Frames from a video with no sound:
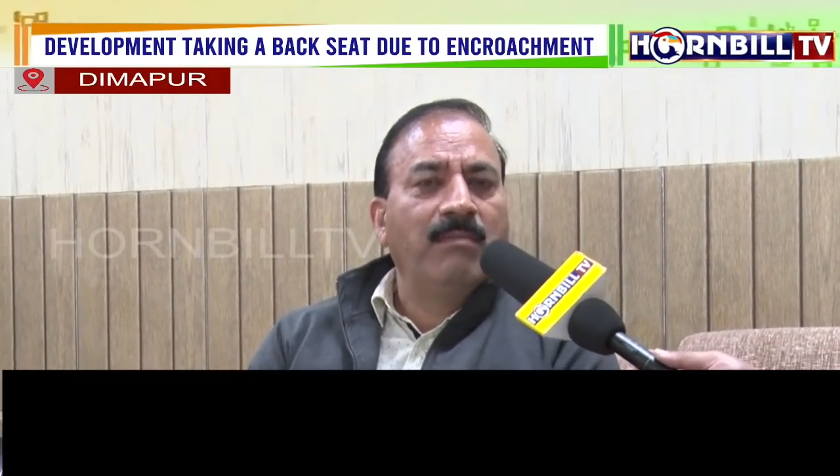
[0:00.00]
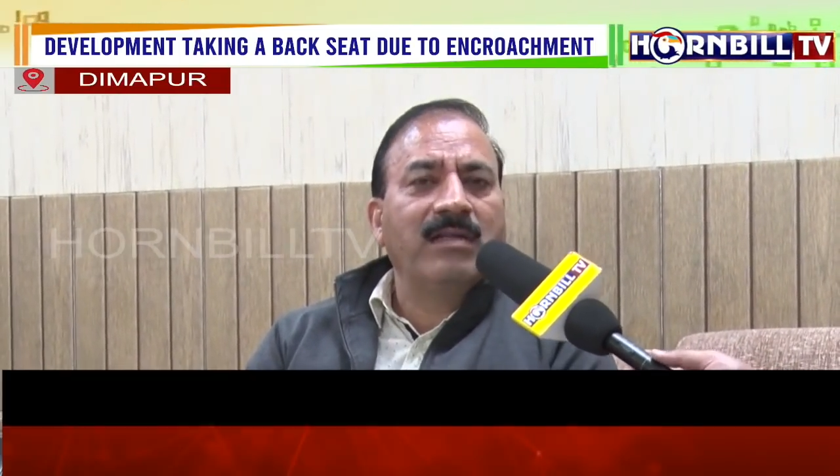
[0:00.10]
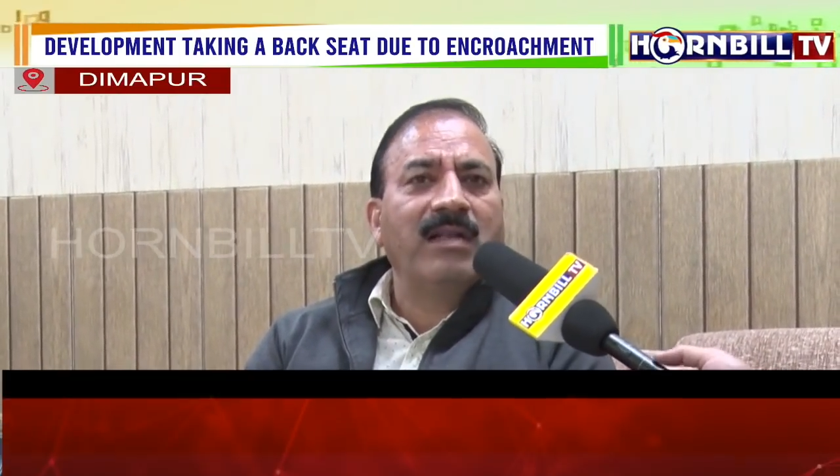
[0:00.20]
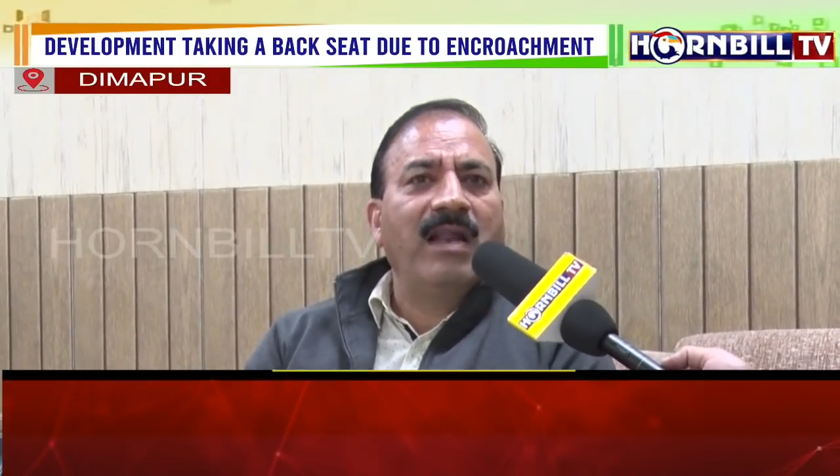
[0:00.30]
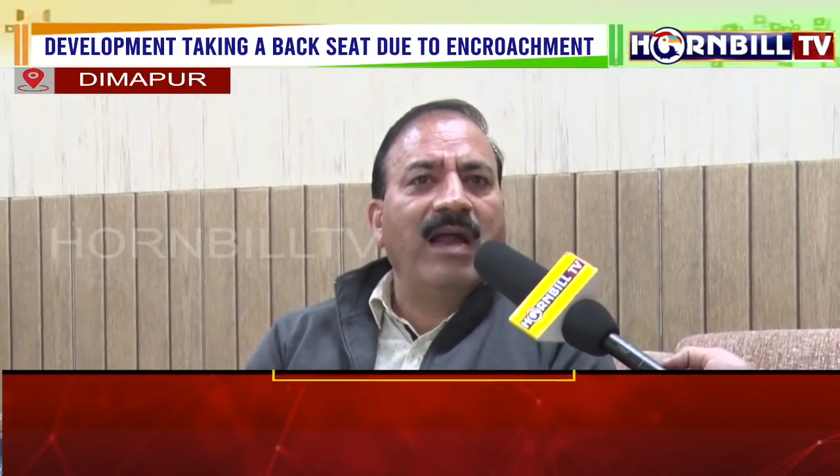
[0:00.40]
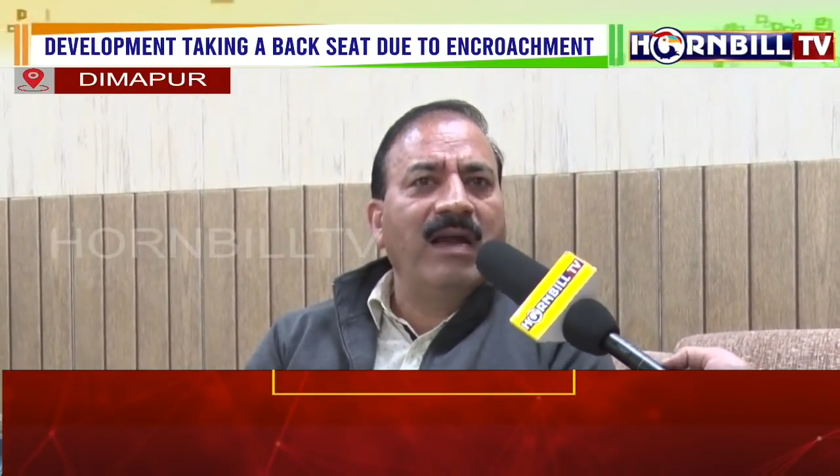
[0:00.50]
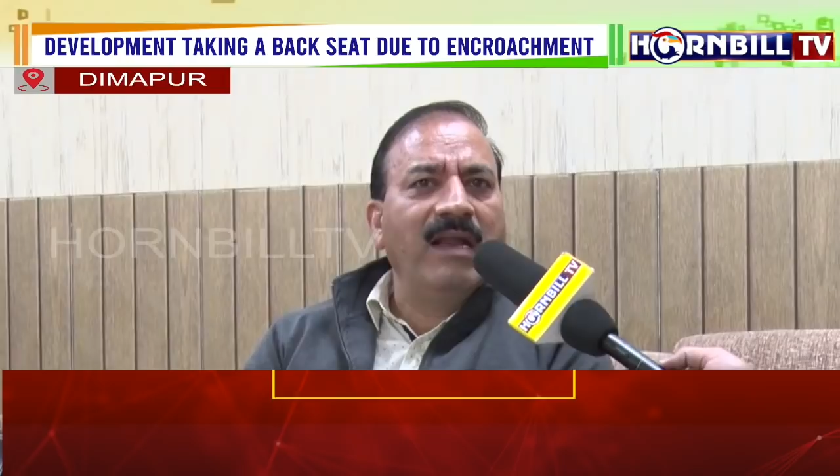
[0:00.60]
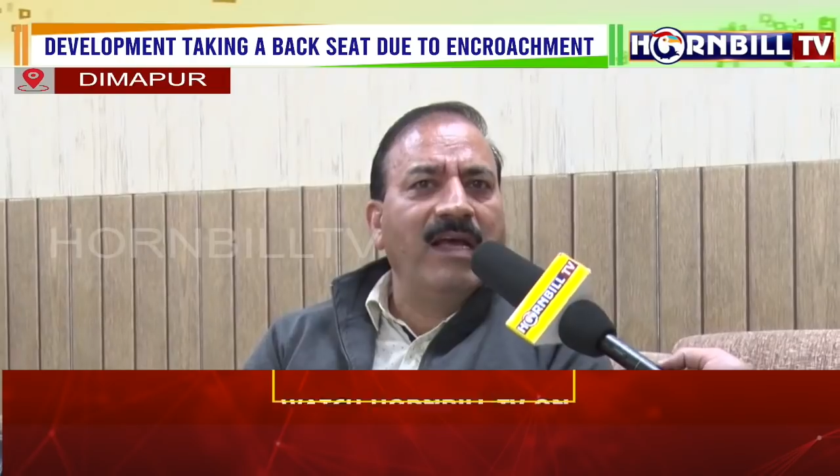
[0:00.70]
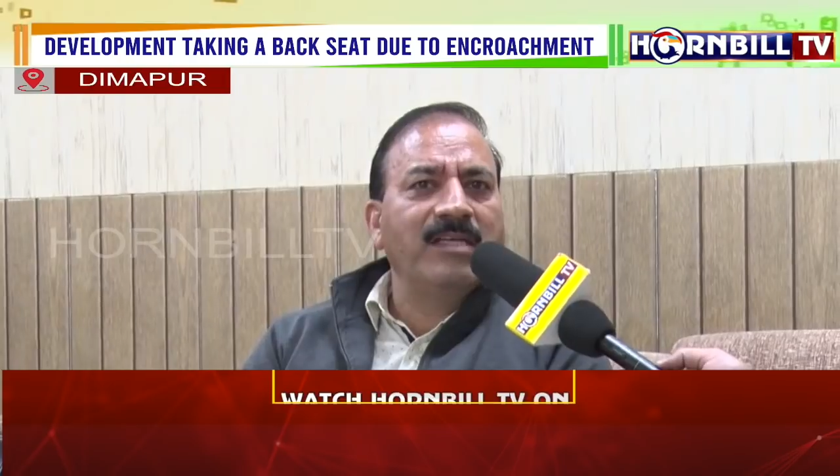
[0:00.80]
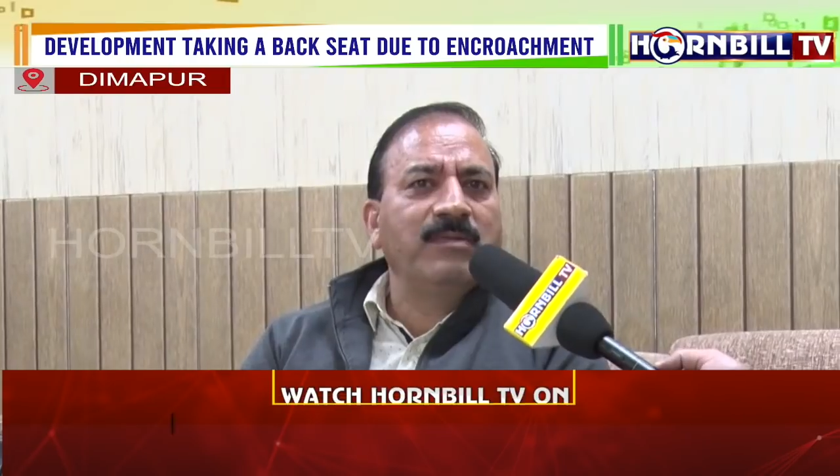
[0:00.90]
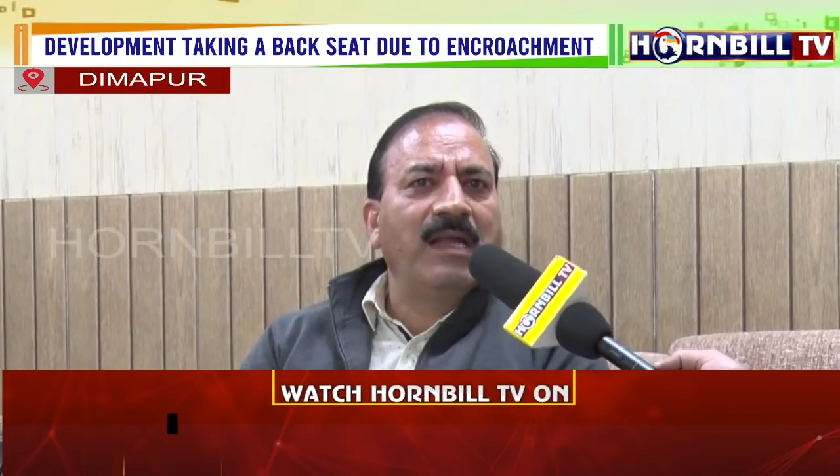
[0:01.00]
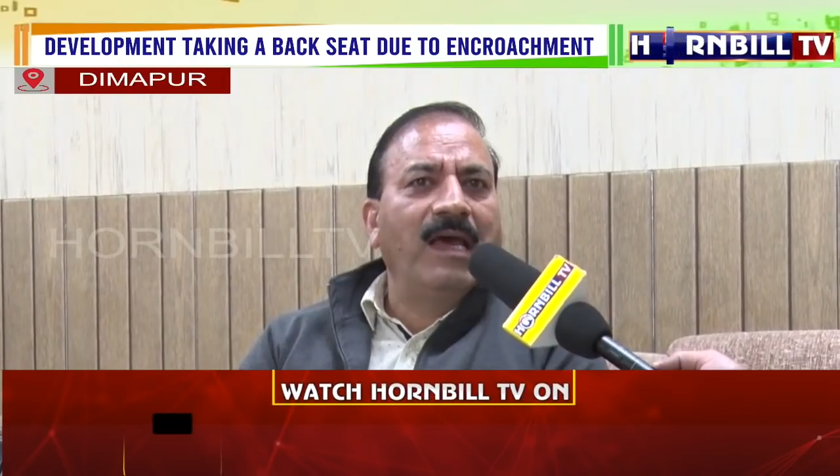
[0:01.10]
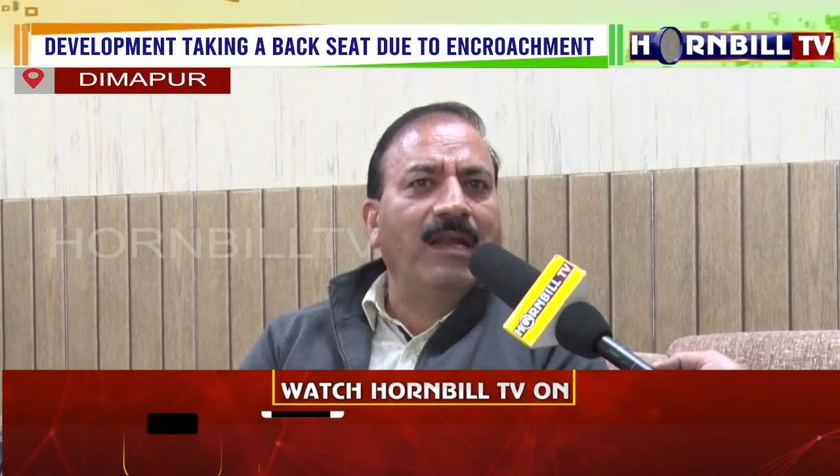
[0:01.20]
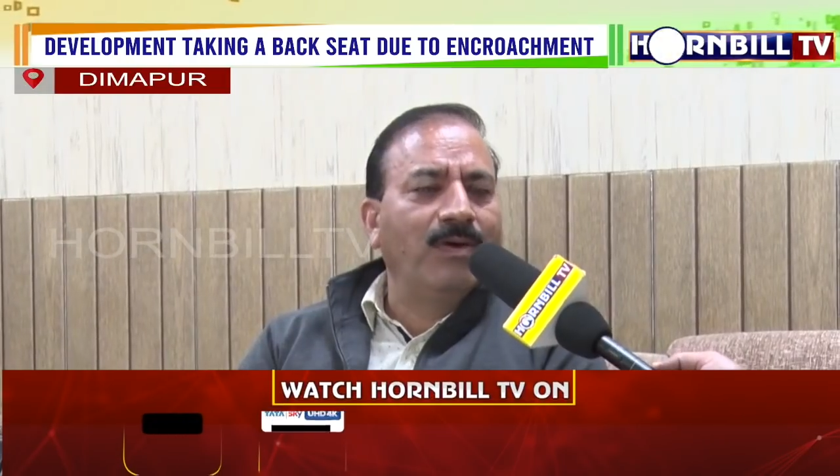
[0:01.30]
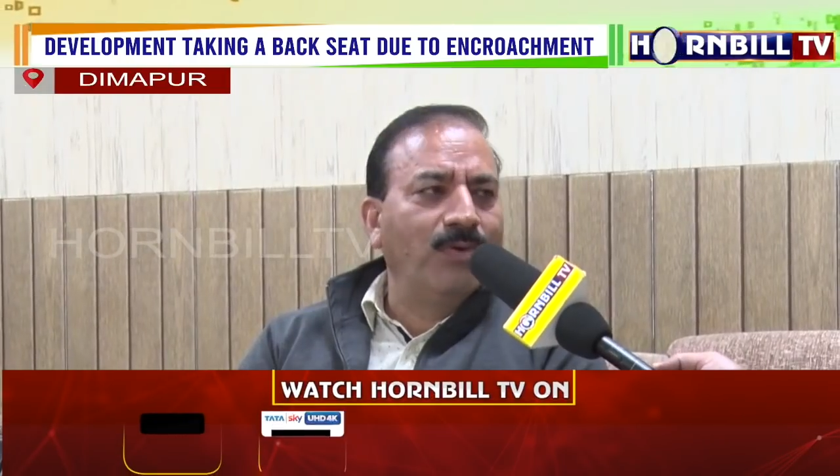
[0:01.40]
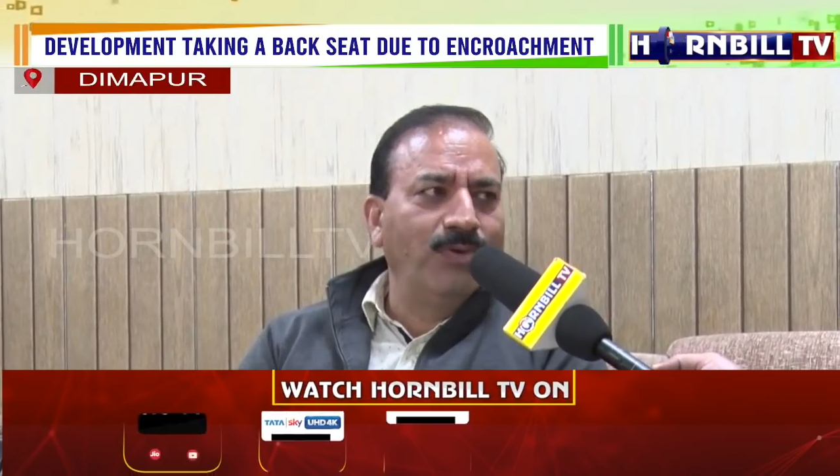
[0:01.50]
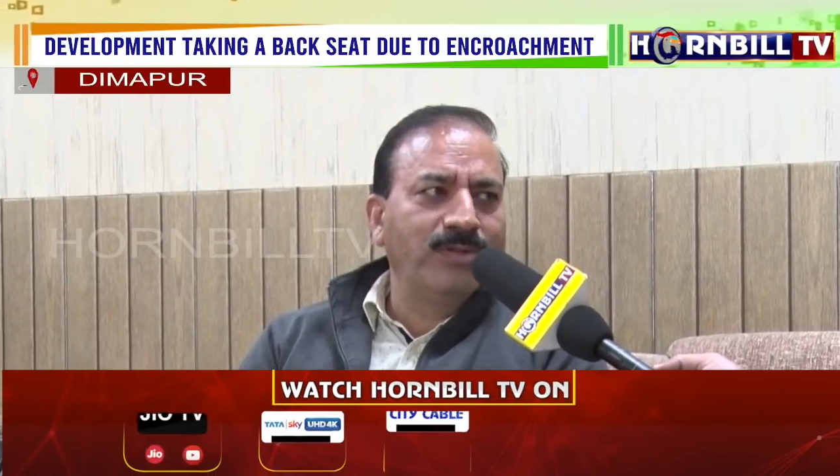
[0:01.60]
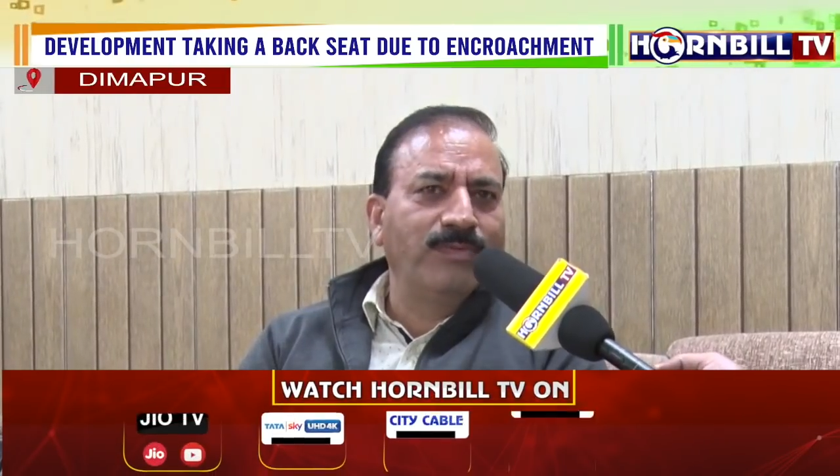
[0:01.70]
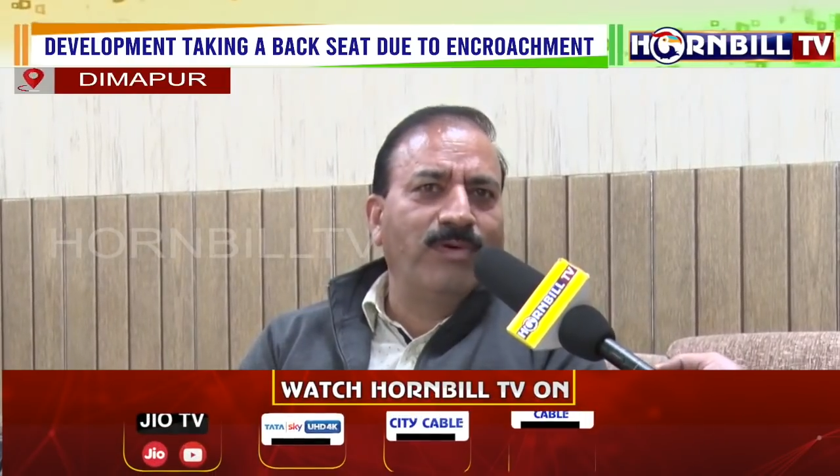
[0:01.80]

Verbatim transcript: but the land has been encroached